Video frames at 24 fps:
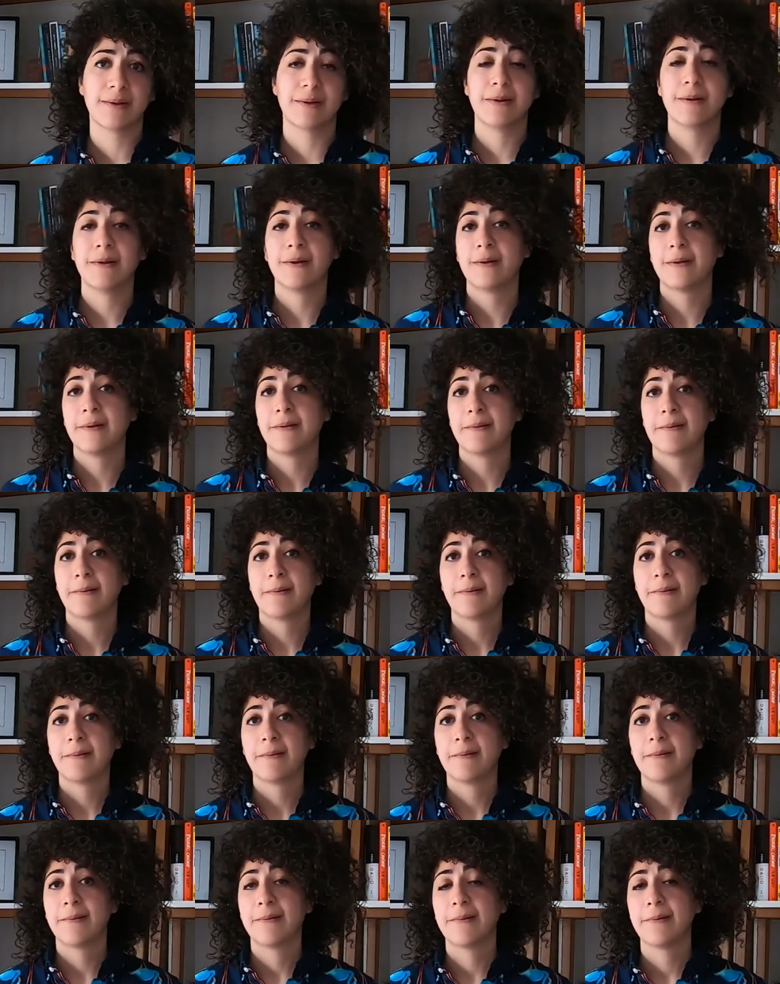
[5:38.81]

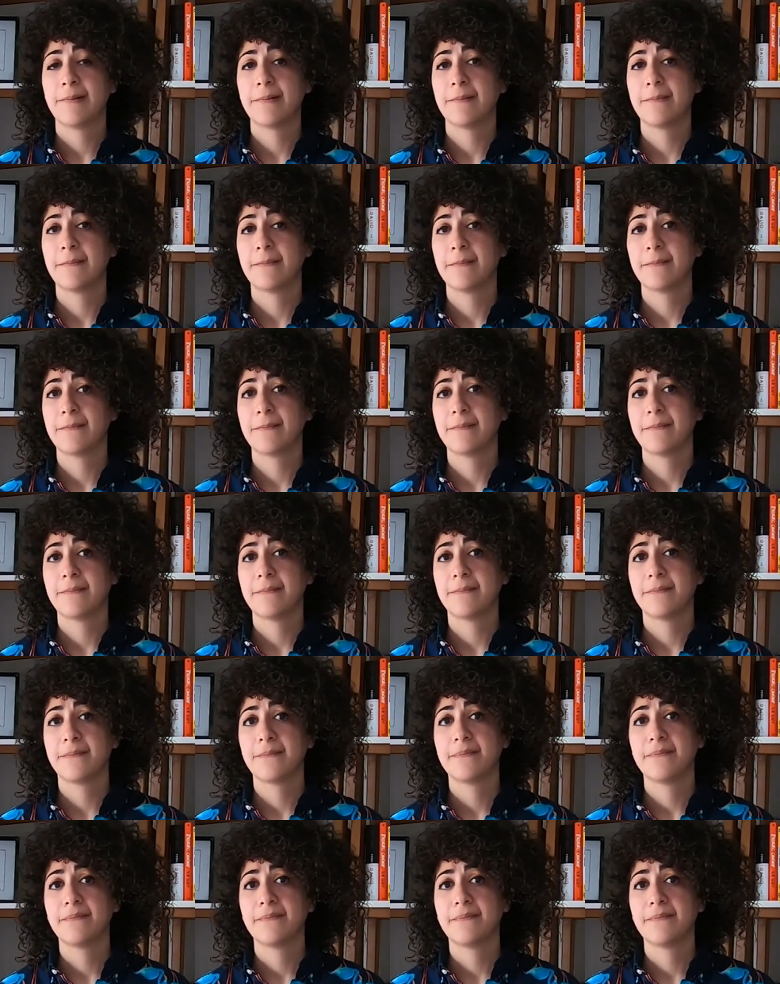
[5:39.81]
Nobody speaks.